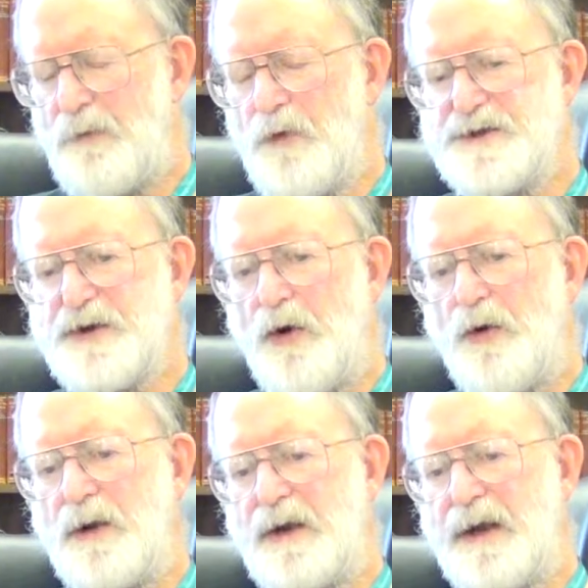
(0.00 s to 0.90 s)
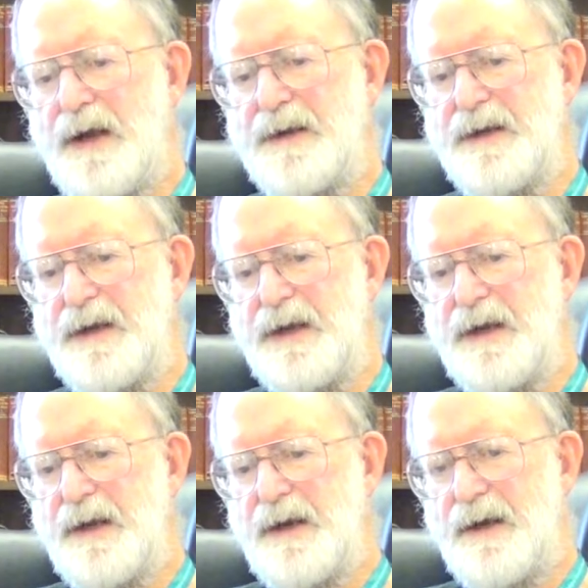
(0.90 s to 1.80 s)
Woods Hole and
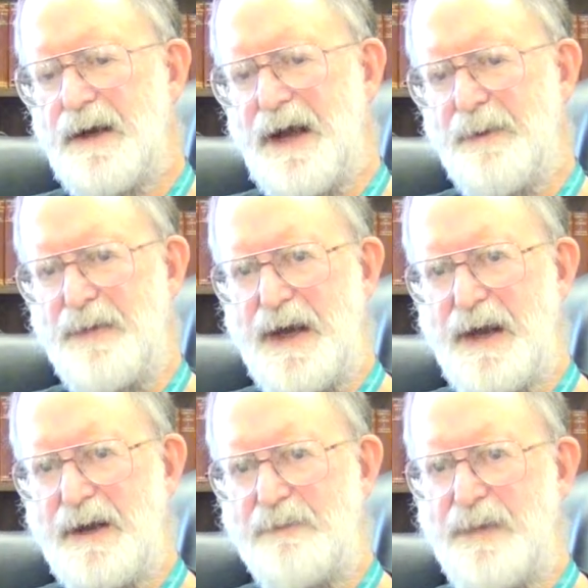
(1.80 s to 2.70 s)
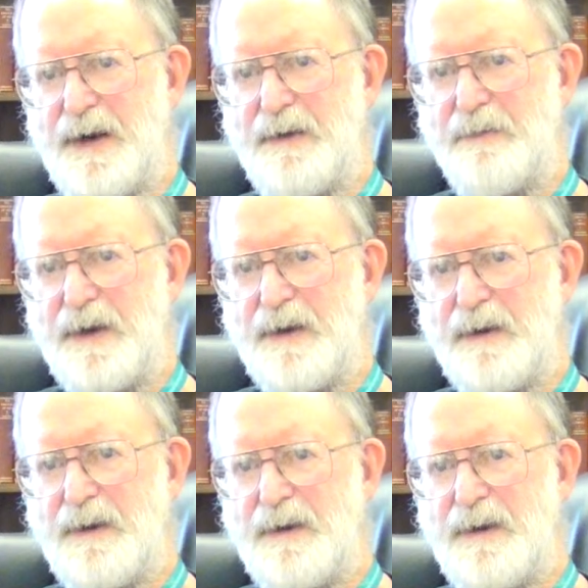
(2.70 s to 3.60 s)
the MBL have been a
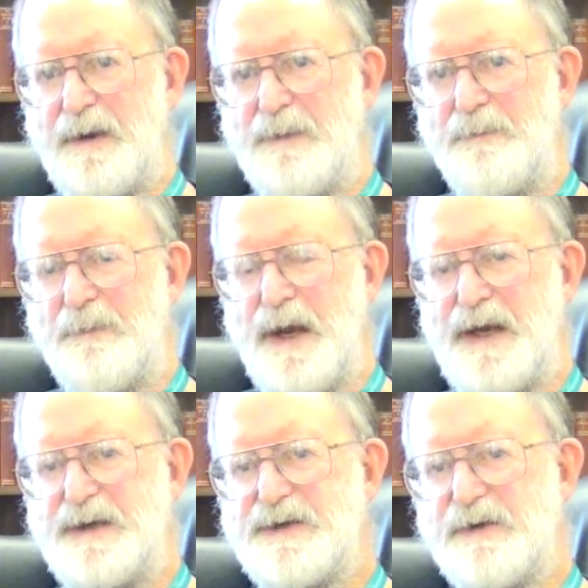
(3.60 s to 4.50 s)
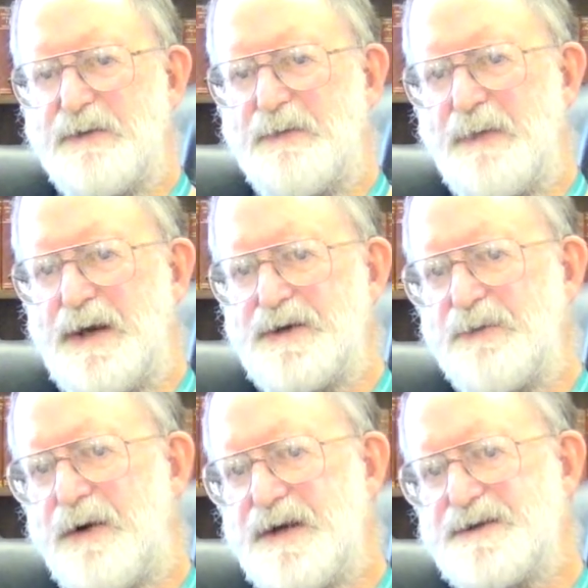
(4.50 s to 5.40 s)
real major, major
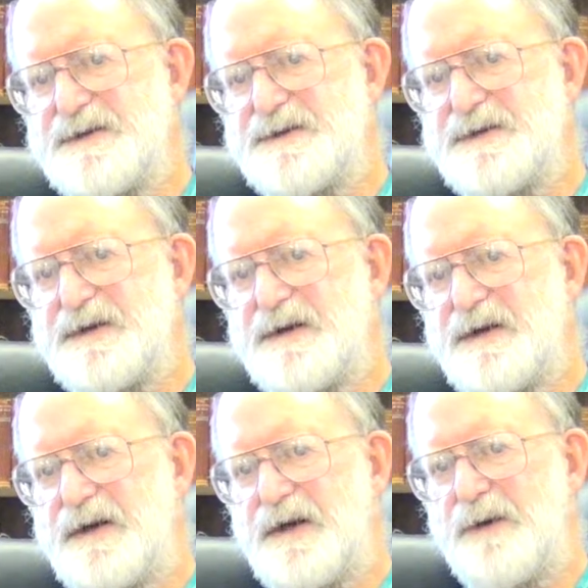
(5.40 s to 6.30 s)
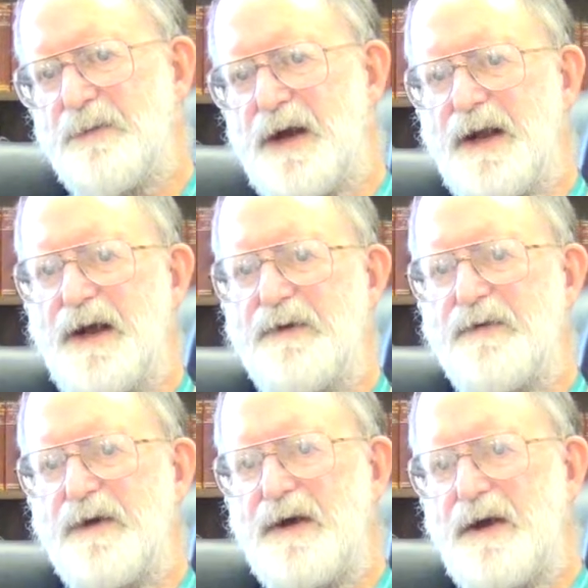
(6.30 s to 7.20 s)
presence in my
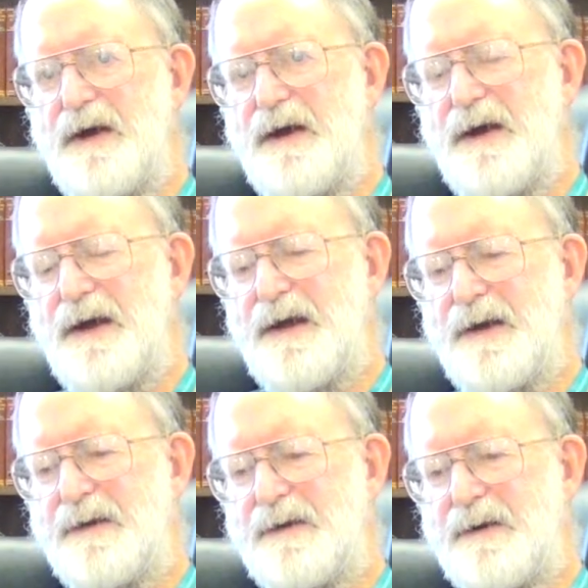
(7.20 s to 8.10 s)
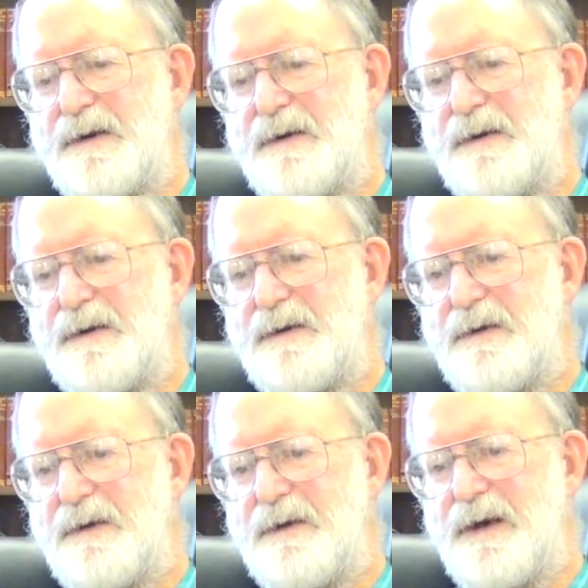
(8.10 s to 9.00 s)
life. And uh,
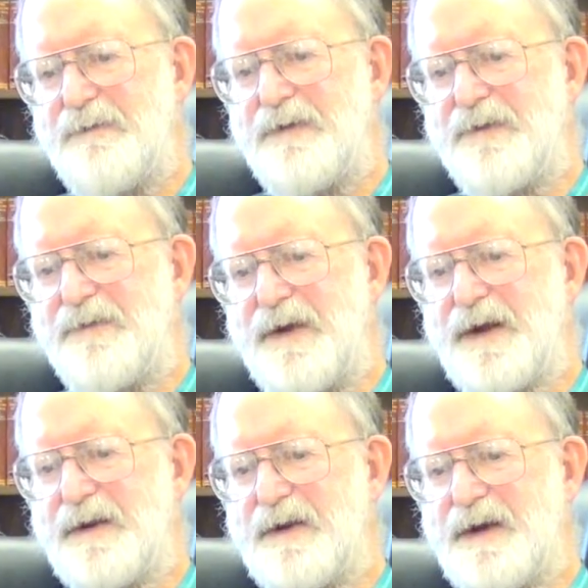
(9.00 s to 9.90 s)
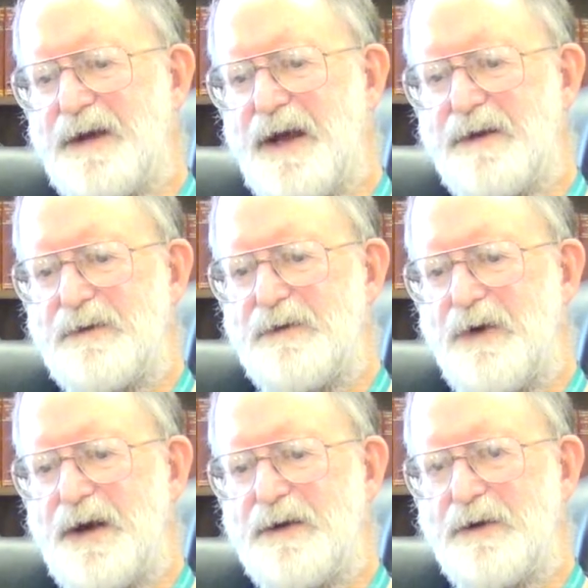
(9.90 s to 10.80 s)
I feel, again,
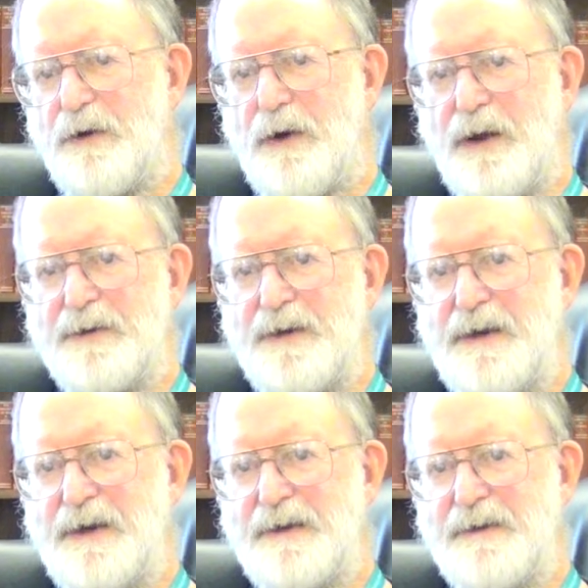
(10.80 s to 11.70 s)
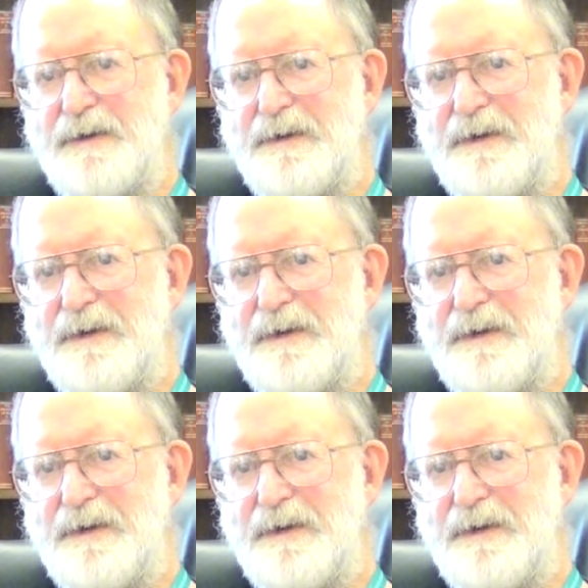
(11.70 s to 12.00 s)
great loyalty and,